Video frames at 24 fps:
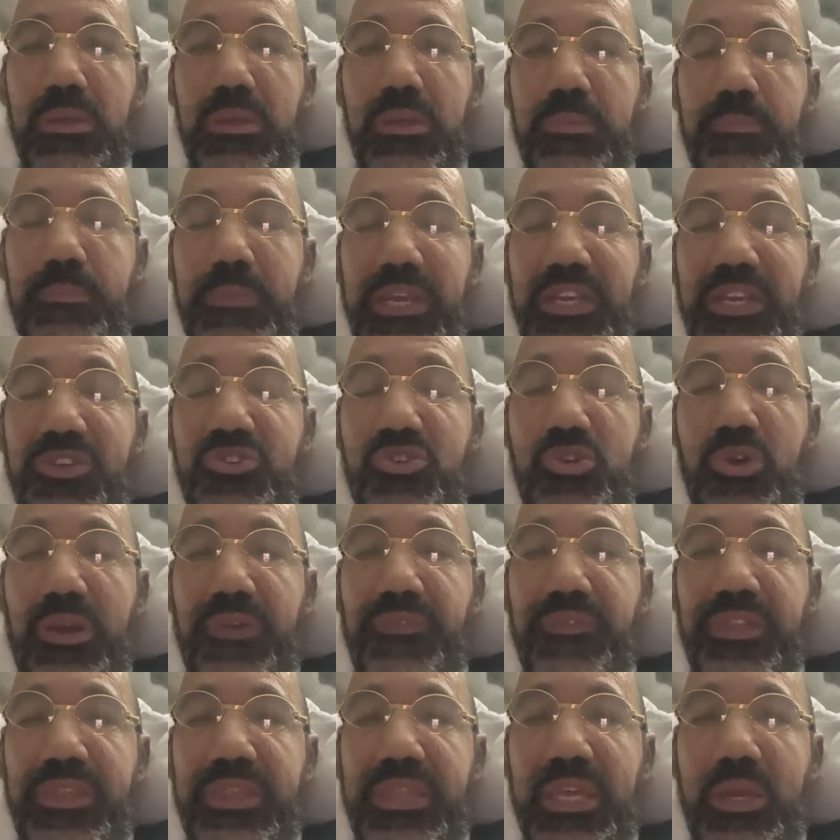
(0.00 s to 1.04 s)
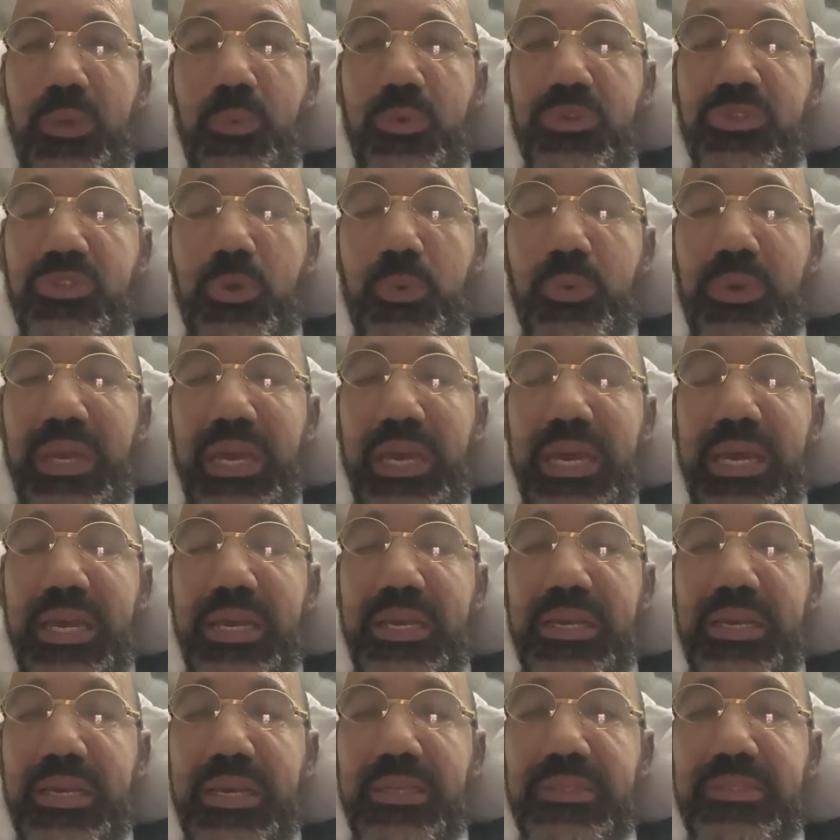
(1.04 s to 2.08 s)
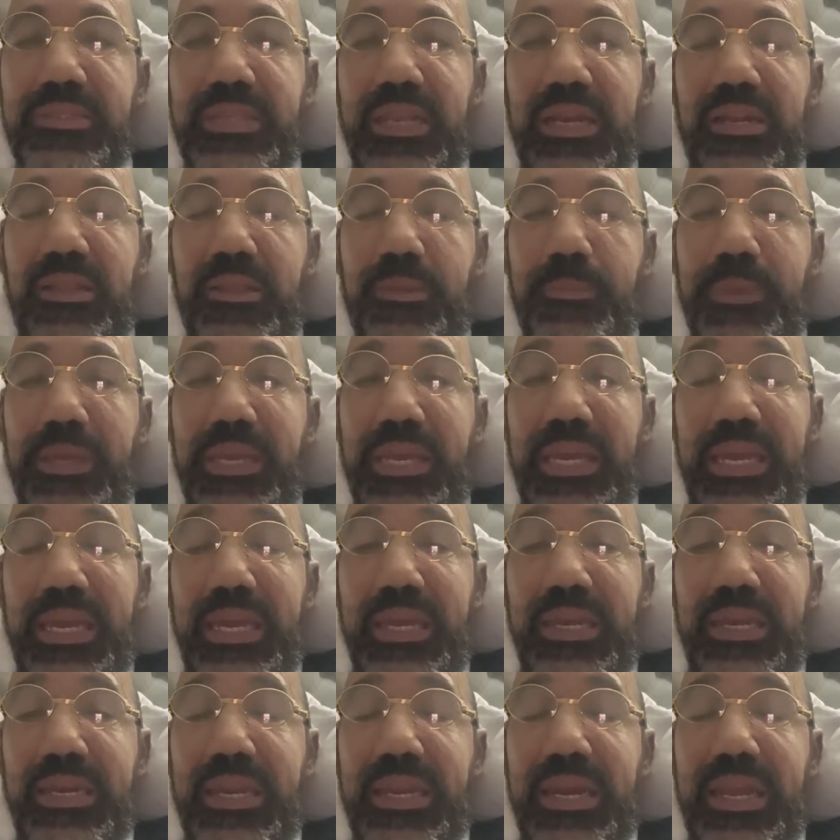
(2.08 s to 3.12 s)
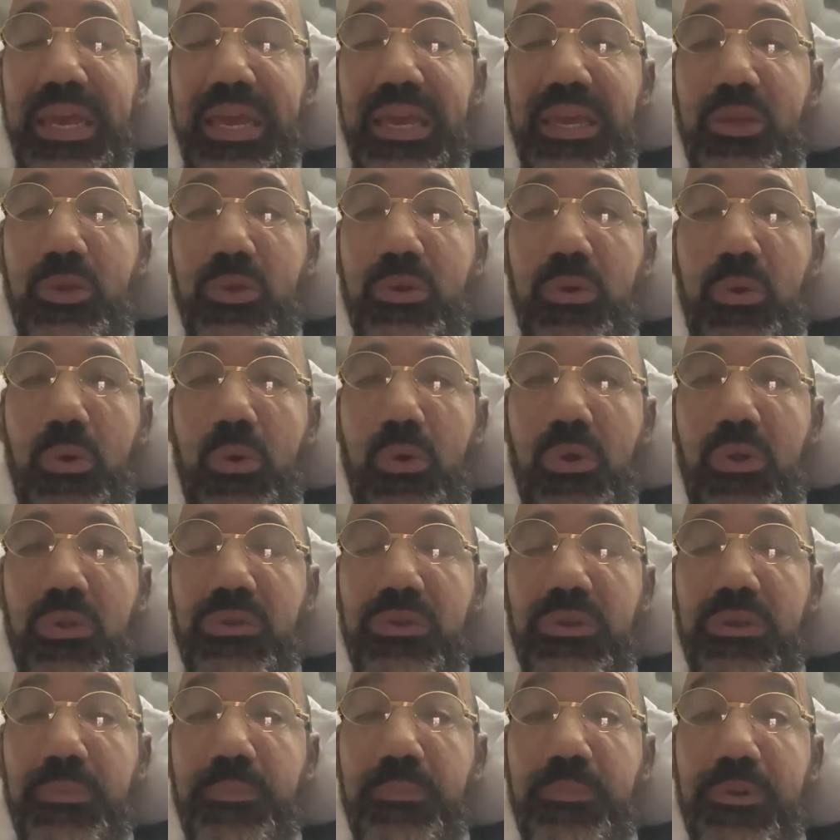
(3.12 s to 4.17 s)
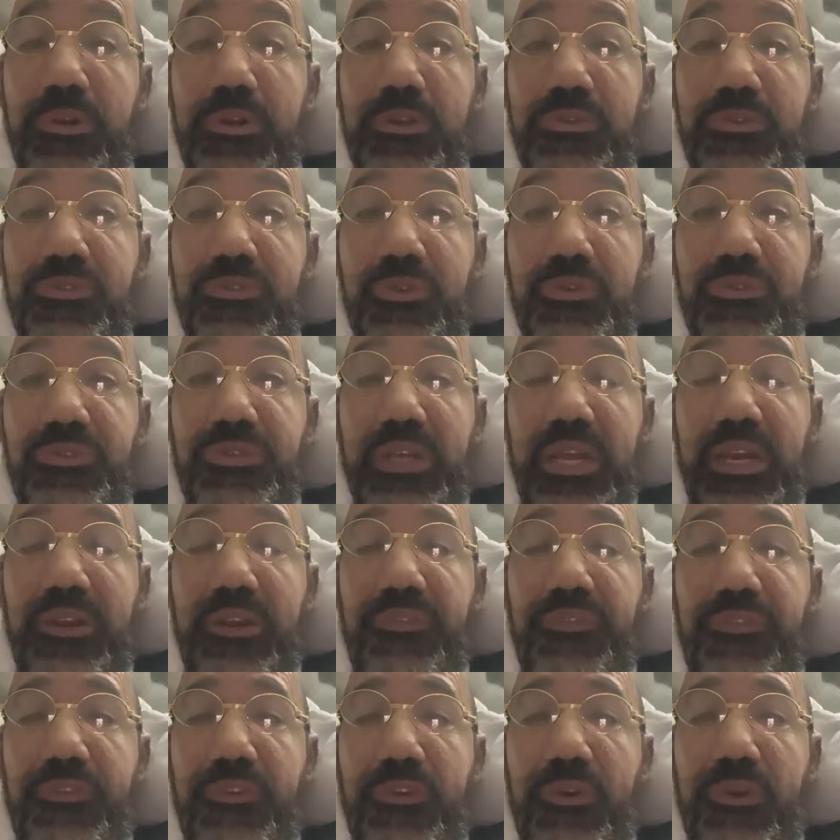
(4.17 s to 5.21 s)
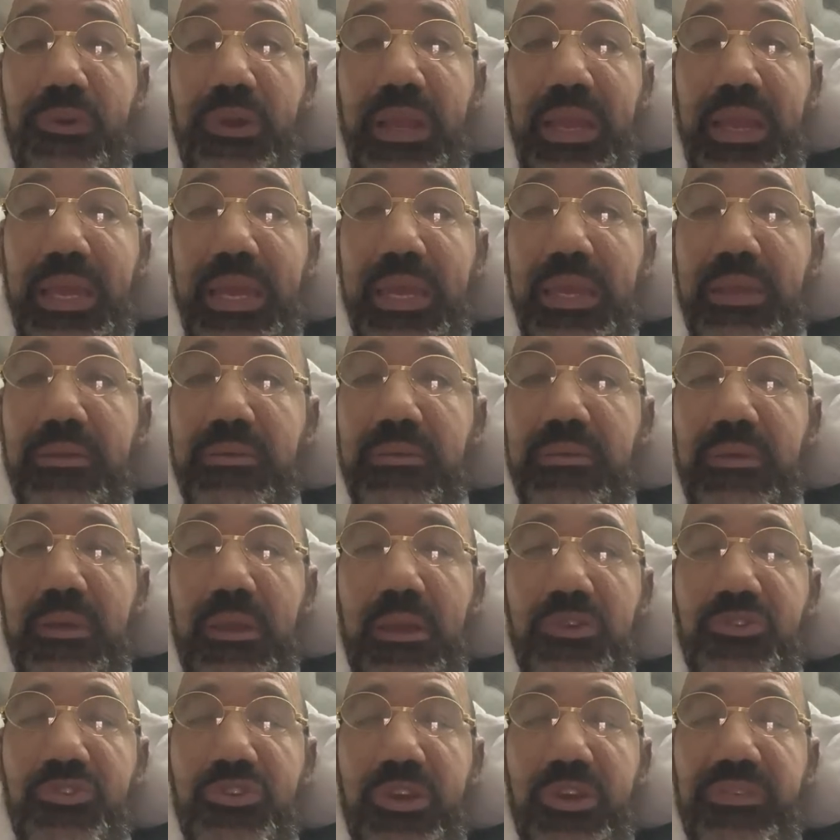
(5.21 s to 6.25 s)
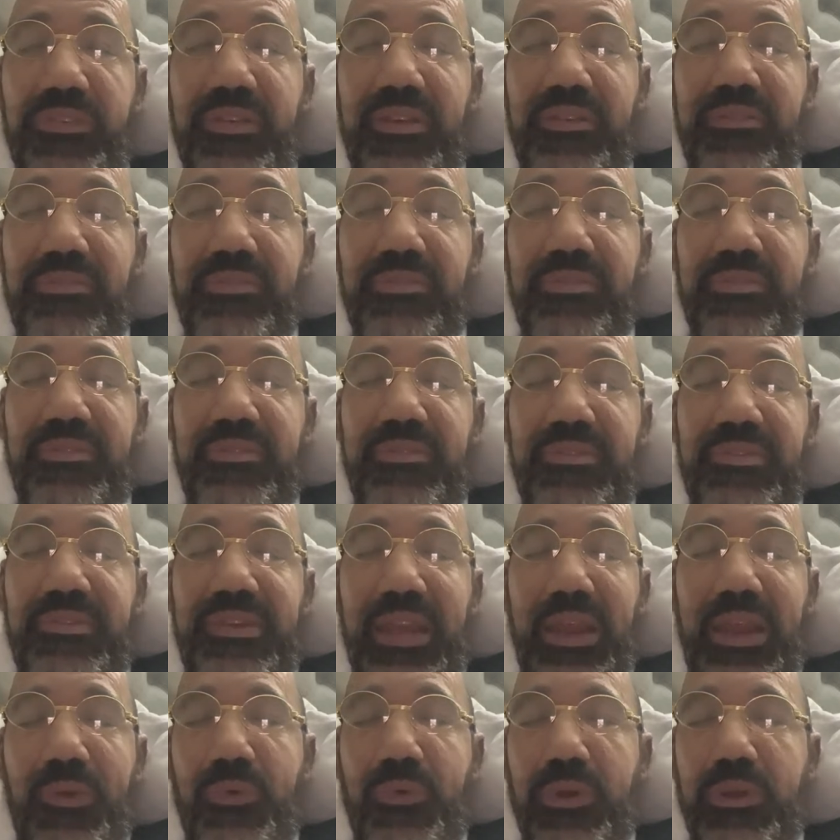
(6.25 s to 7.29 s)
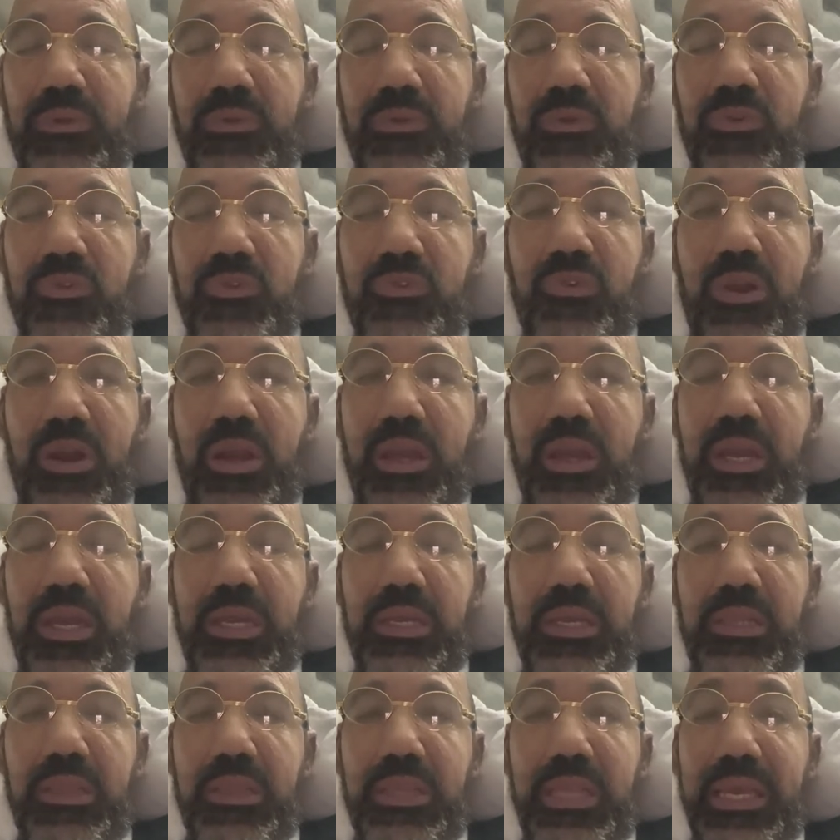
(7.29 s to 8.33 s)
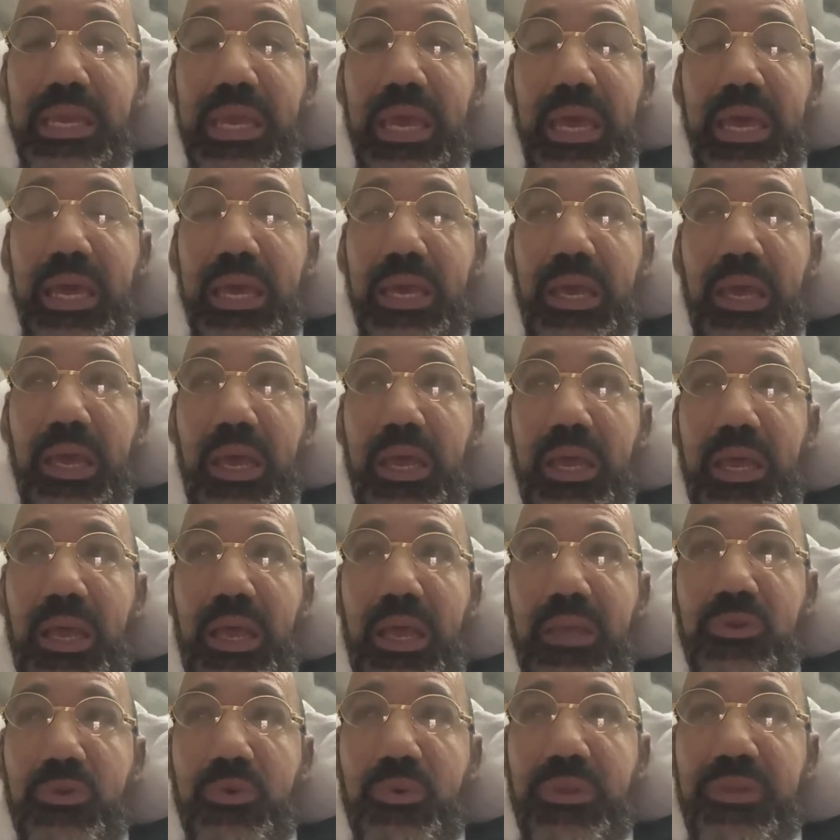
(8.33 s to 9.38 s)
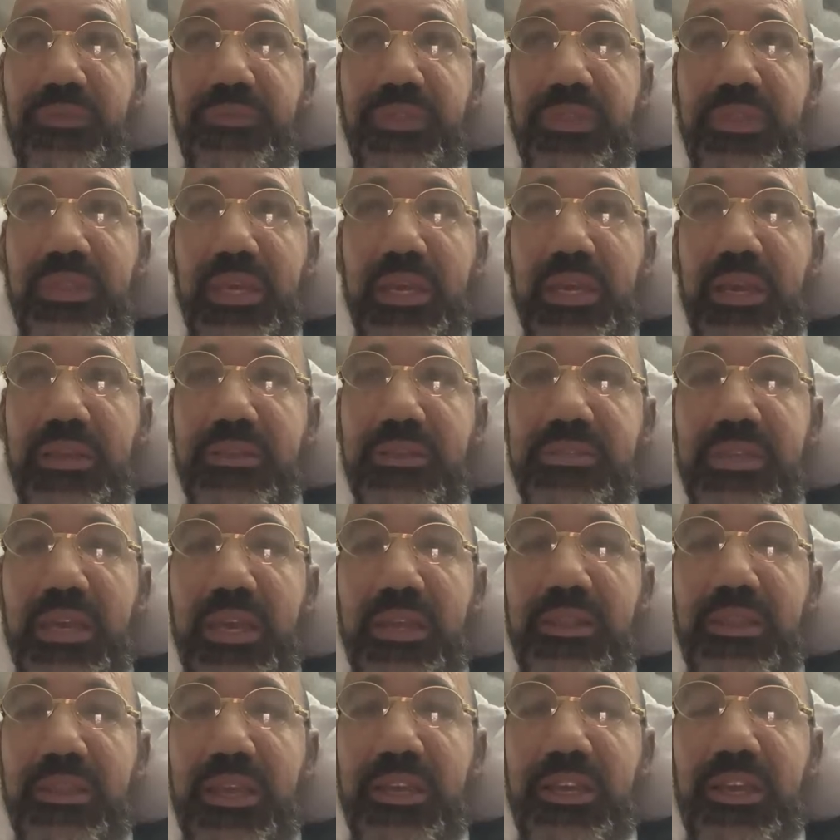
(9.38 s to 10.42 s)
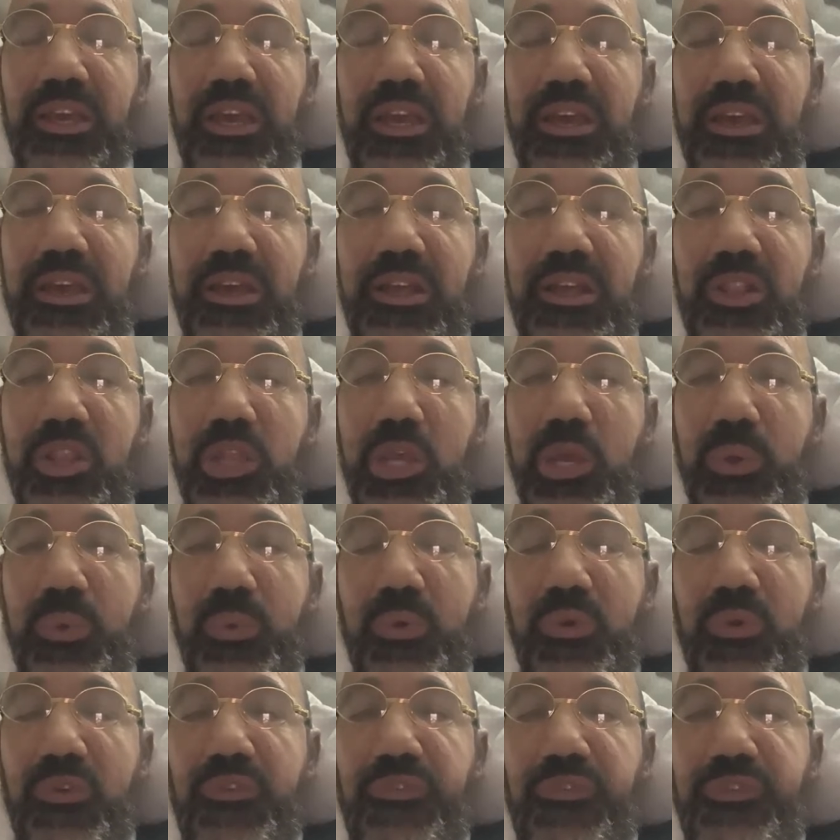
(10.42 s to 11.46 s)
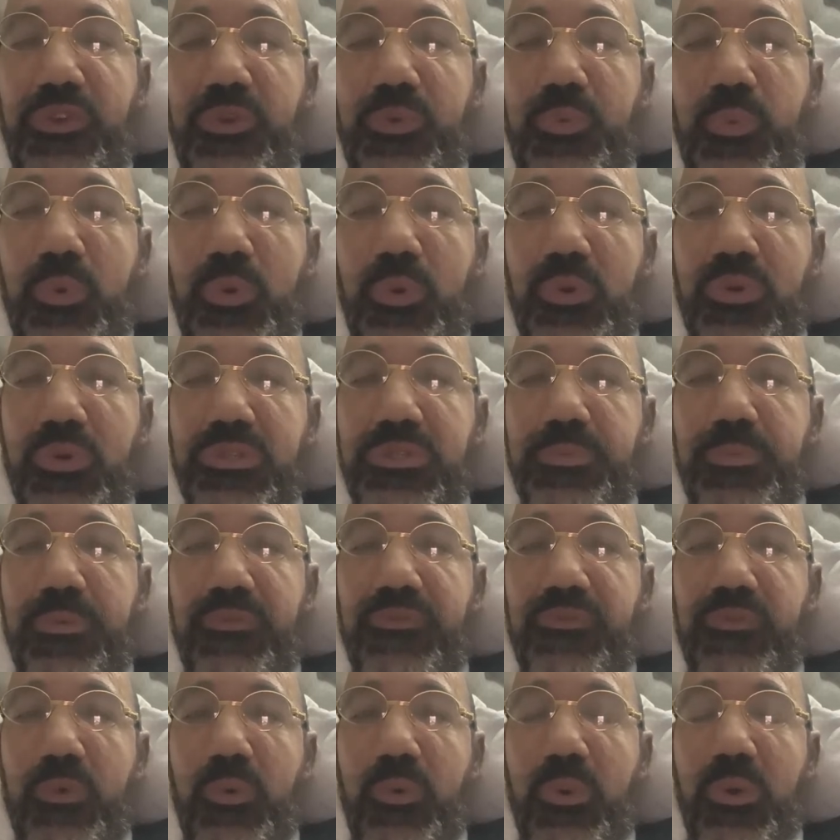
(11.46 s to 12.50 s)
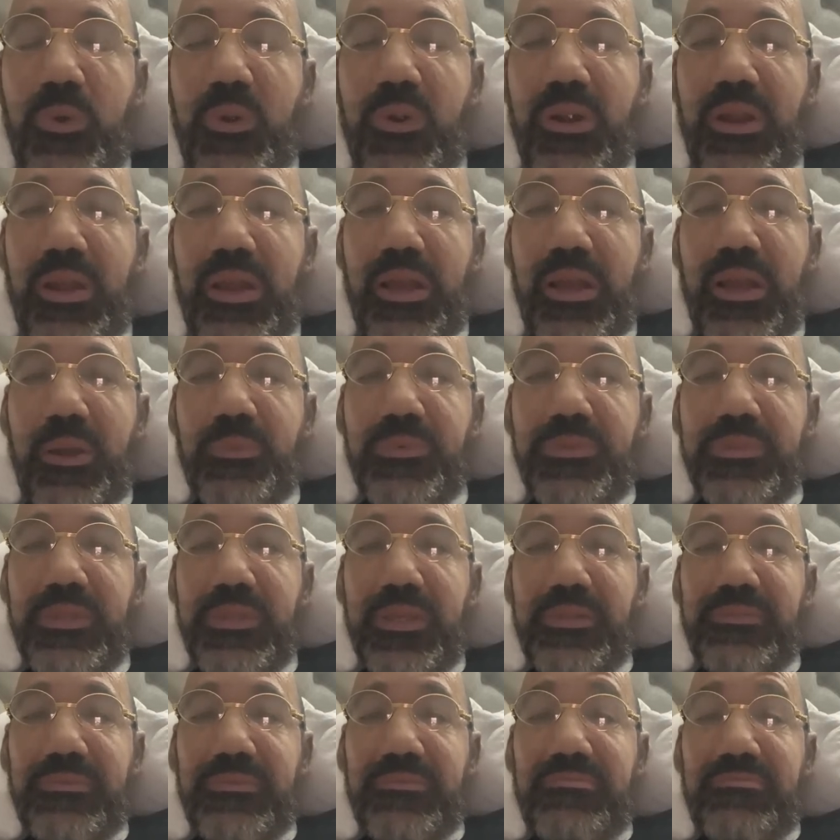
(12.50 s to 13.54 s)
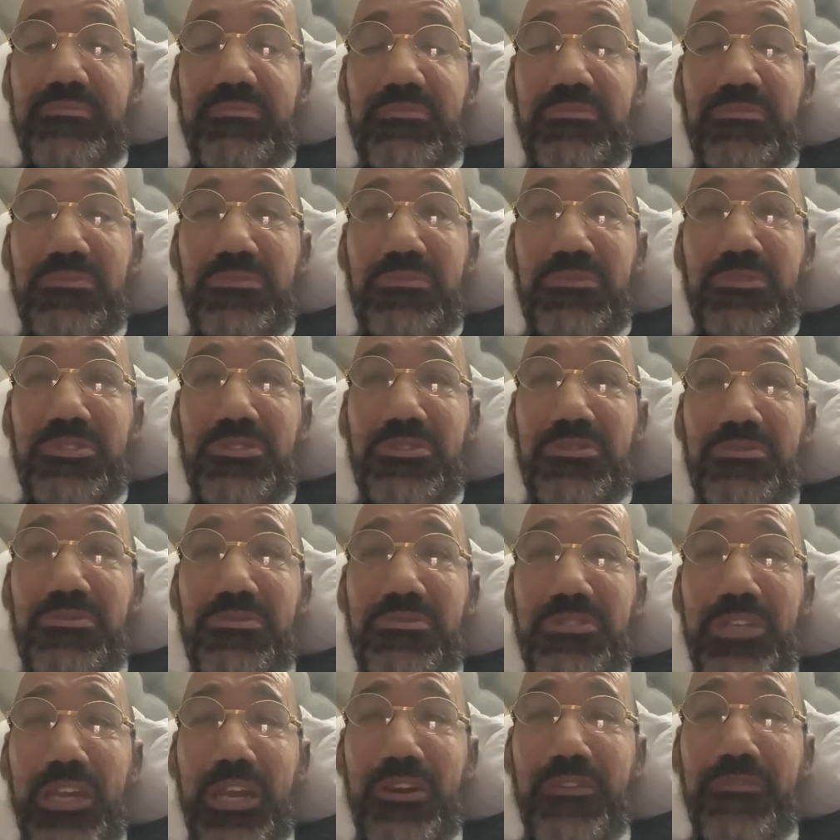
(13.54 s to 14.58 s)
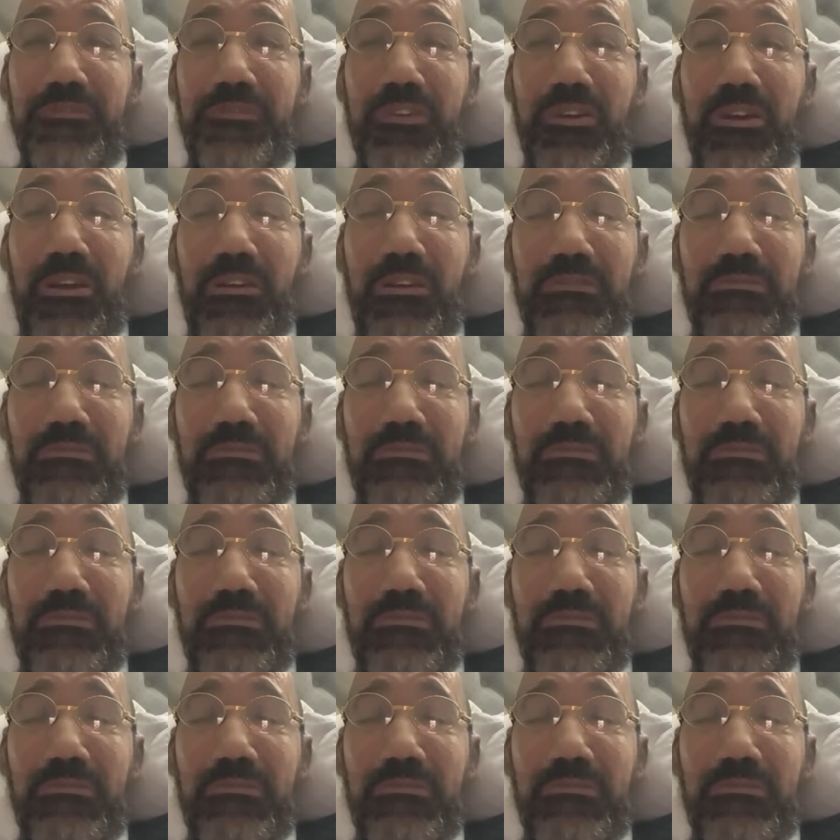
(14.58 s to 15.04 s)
making sure everything was okay, settling me in, and I called producer Jennifer and just hysterical crying. Like I don't even think I said like hello or a few words before I was like, Jennifer,